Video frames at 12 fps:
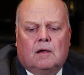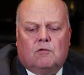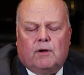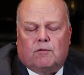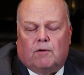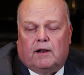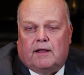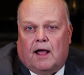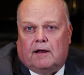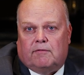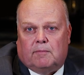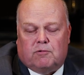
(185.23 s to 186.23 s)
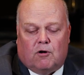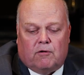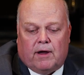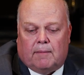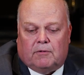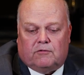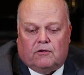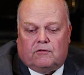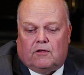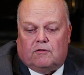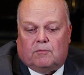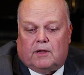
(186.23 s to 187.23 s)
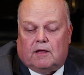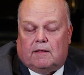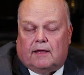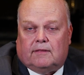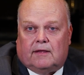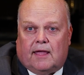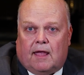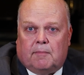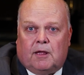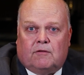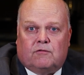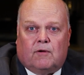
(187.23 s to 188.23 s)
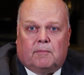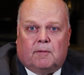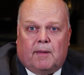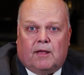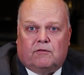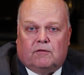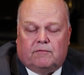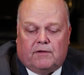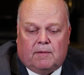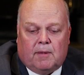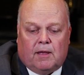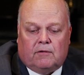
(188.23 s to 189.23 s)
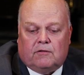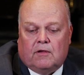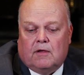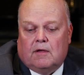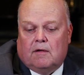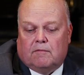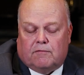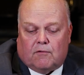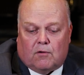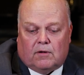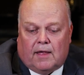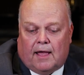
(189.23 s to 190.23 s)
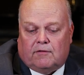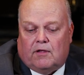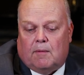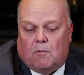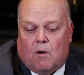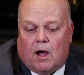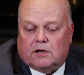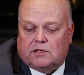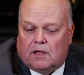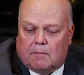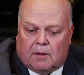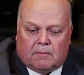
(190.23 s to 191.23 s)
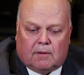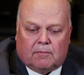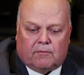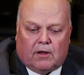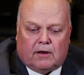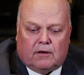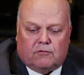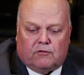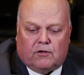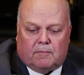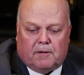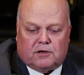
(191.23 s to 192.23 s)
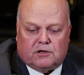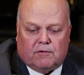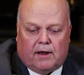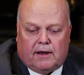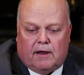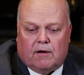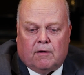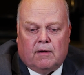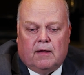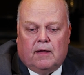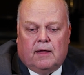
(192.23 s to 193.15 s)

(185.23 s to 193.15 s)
Quick rundown of the program is just this. We collect the gametes from the males and females, fertilize them, wash them, and we've got an interesting picture right here.